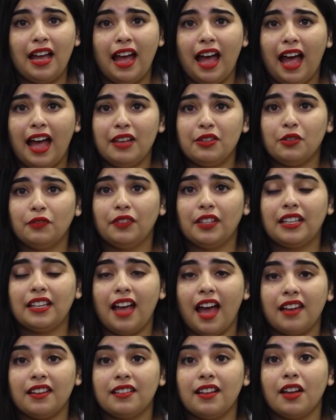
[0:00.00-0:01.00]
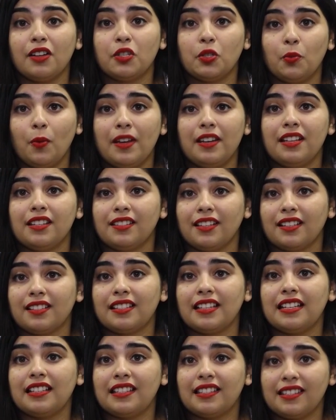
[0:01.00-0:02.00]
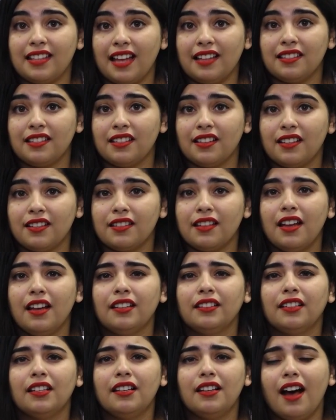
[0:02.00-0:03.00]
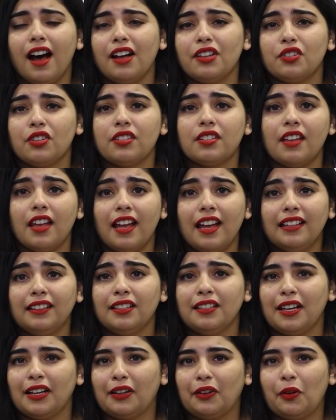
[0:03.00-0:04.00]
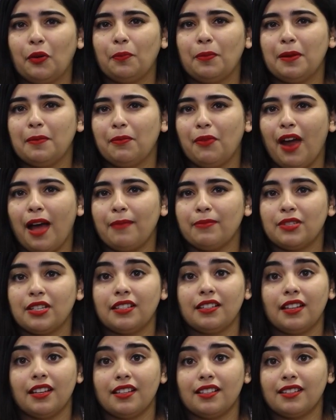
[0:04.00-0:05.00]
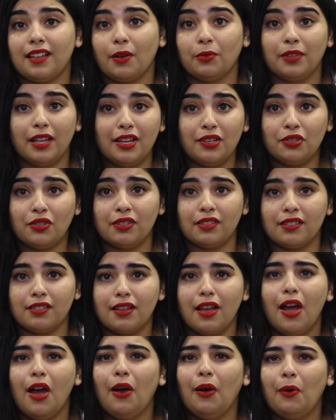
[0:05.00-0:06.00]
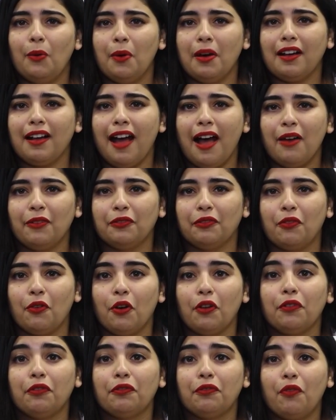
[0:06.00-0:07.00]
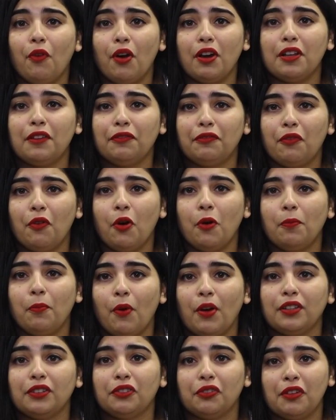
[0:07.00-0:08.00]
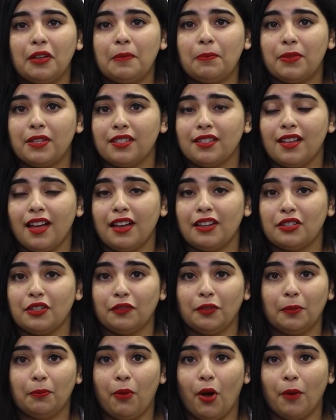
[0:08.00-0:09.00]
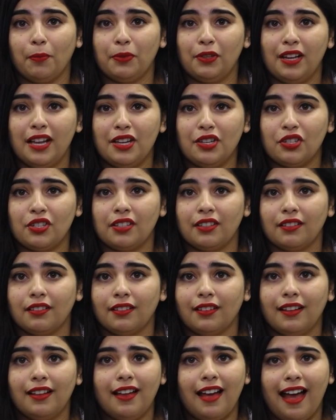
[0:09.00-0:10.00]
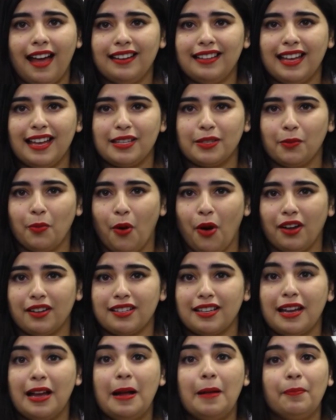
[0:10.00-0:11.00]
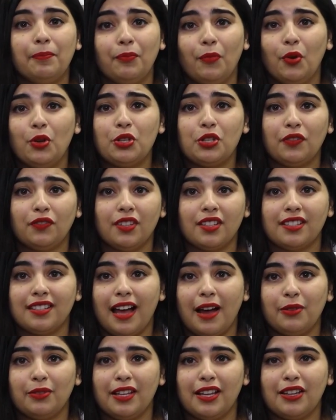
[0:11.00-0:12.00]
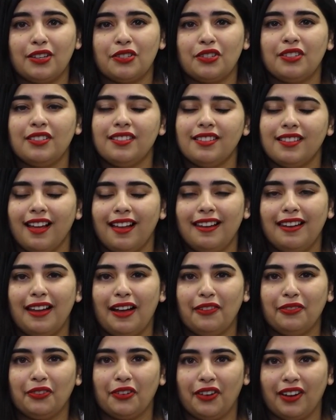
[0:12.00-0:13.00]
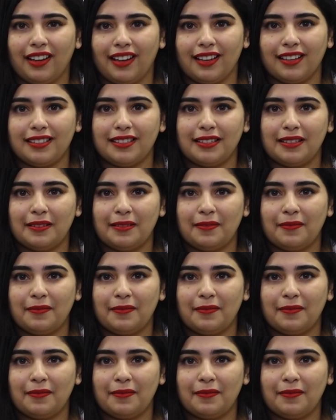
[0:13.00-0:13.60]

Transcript: As of the Canada 2016 census, the largest ethnic group in Brampton is South Asians, who account for 44.3% of the population. And guess what? Most of the South Asians love cricket.